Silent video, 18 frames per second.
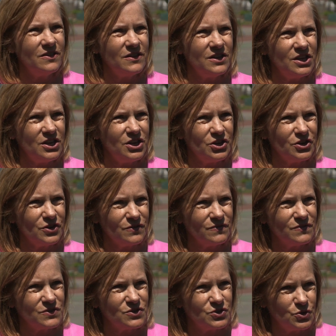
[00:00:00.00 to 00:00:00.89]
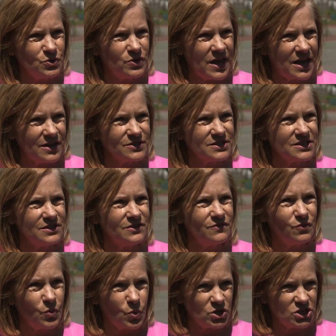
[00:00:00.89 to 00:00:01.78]
In the year of
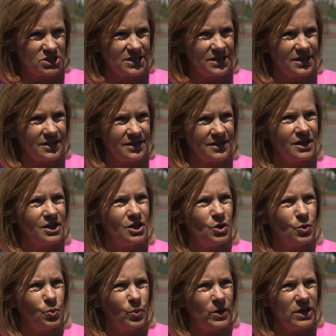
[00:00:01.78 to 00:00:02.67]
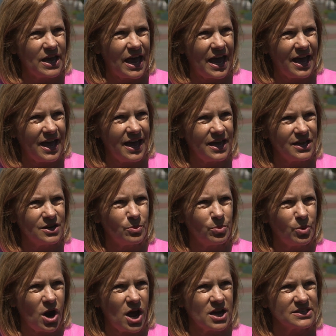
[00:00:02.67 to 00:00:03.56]
2014, we had
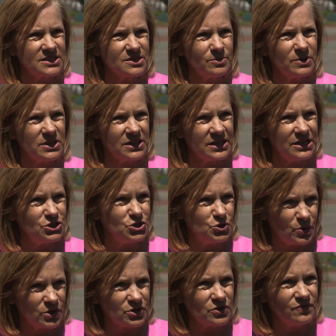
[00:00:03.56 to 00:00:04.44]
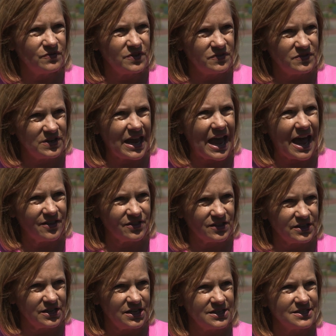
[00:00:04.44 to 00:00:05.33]
approximately 250
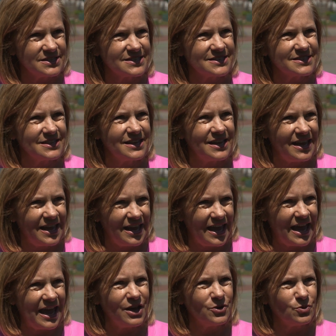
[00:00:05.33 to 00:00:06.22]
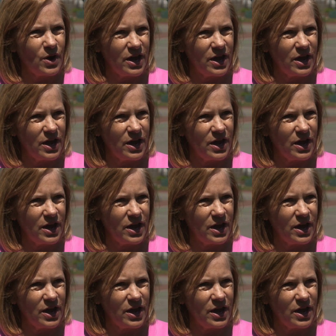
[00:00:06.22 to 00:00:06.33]
athletes and